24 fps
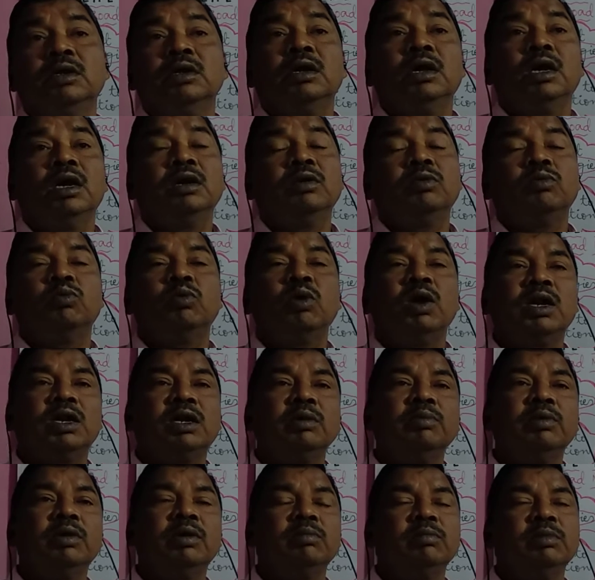and
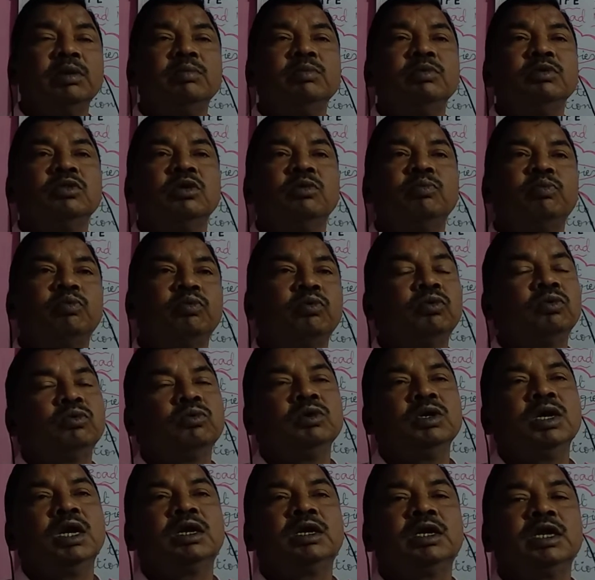whatever may be the food
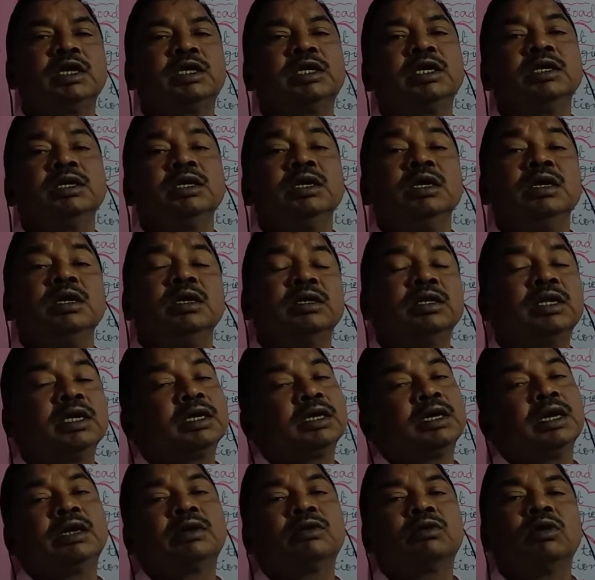we are taking, they
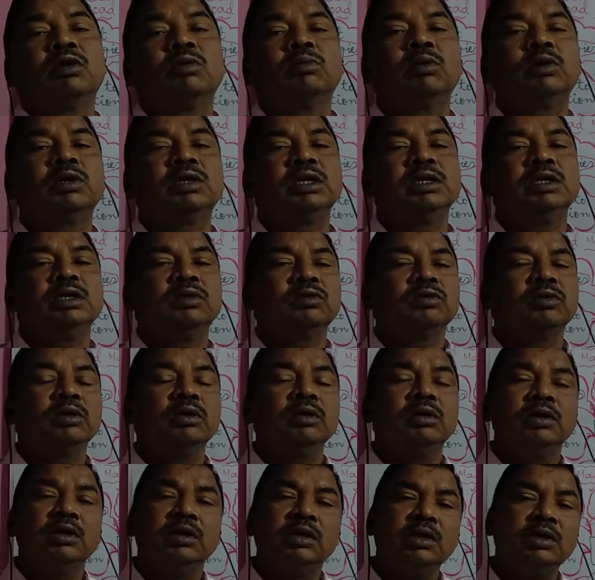get converted into
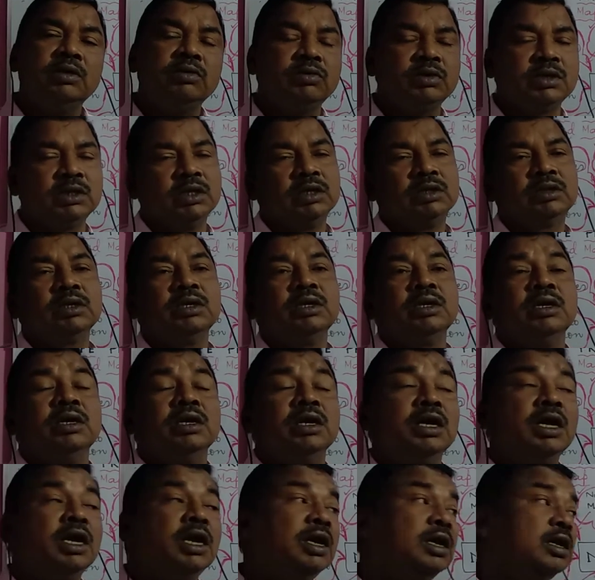the nutrients.
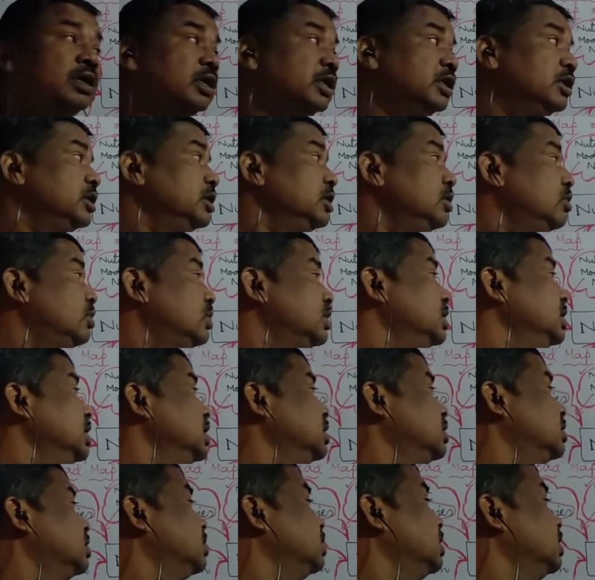And these nutrients